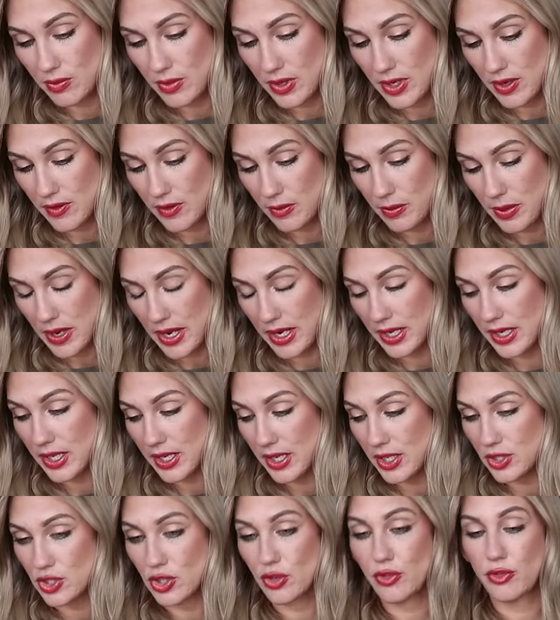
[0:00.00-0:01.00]
I had a
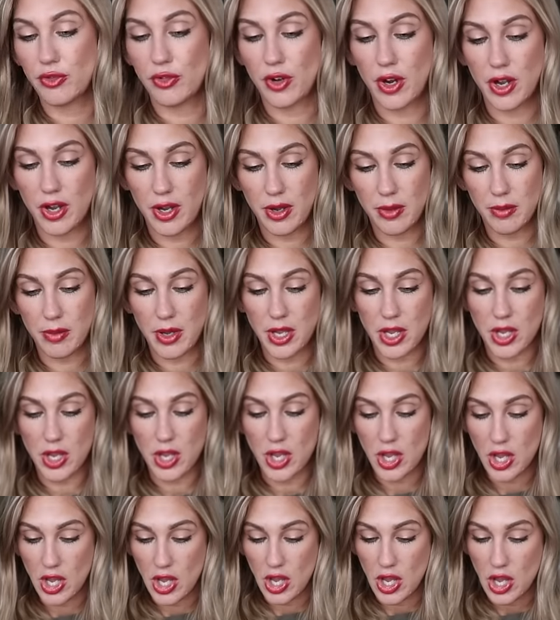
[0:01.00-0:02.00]
package from
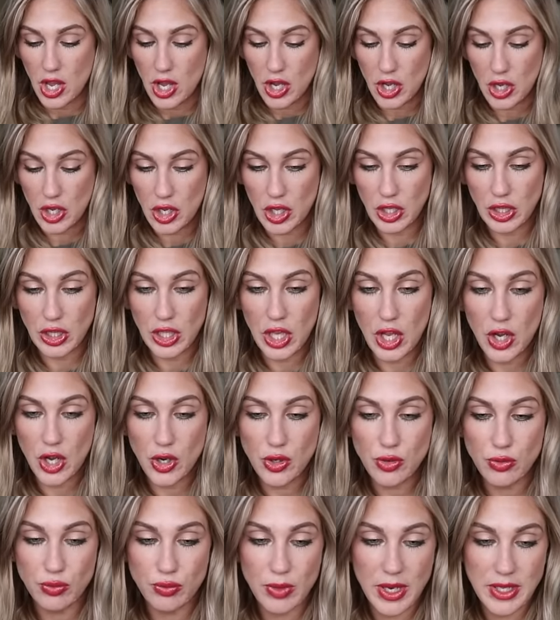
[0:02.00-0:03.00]

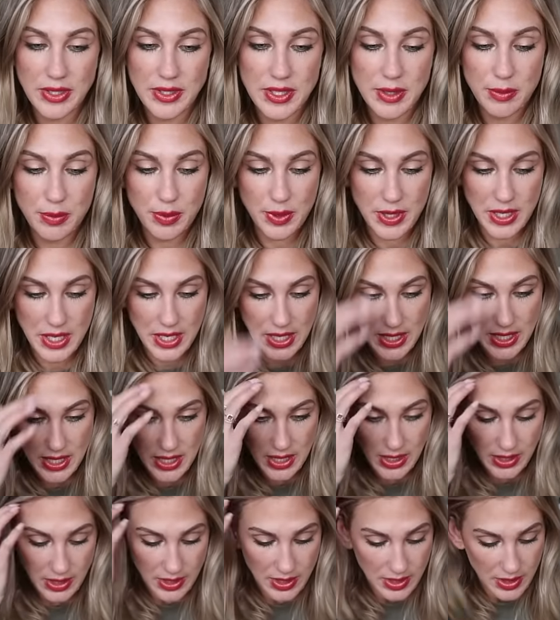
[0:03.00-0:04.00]
Glow
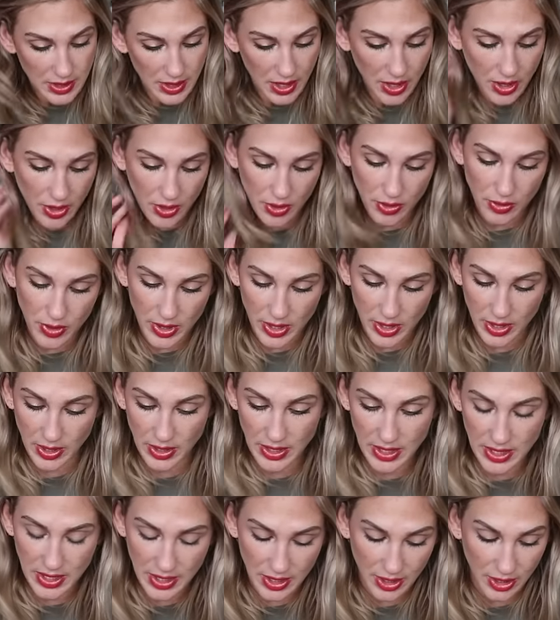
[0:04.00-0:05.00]
Recipe. So in
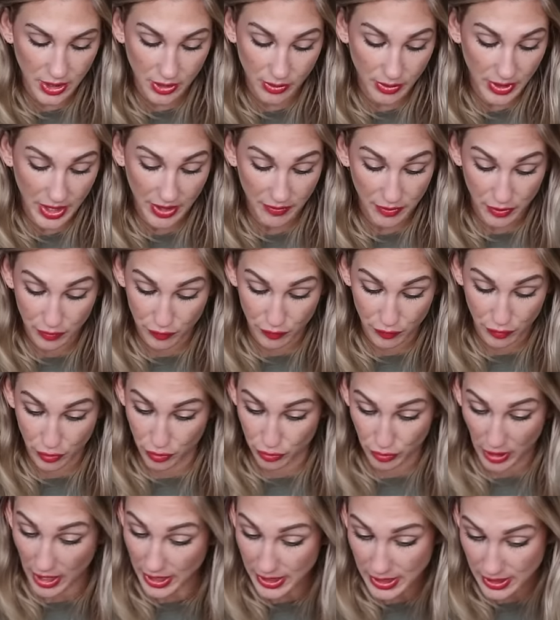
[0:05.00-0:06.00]
here, we have a
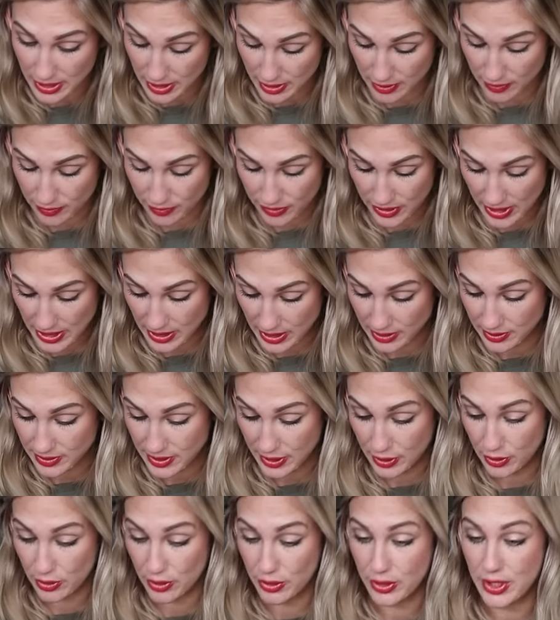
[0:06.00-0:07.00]
variety of things,
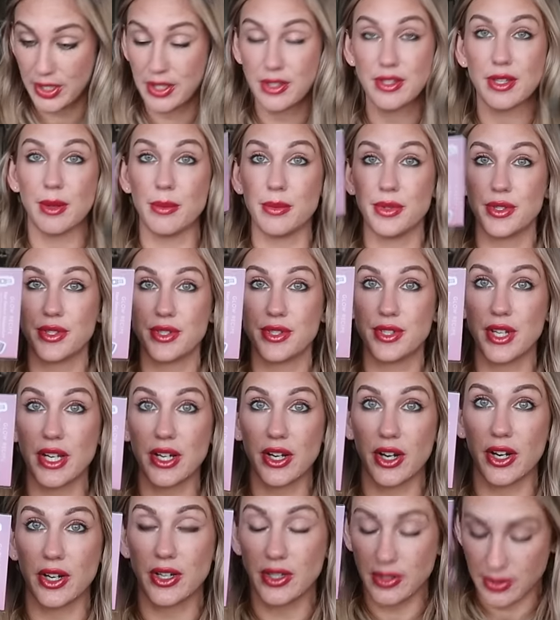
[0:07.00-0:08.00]
including some
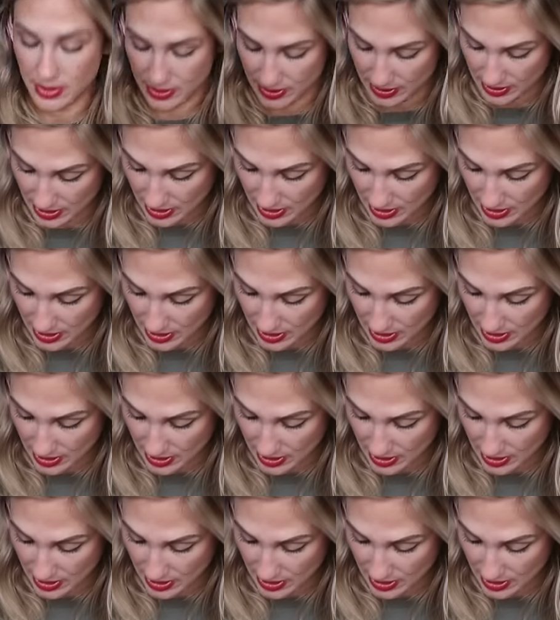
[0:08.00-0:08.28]
stickers.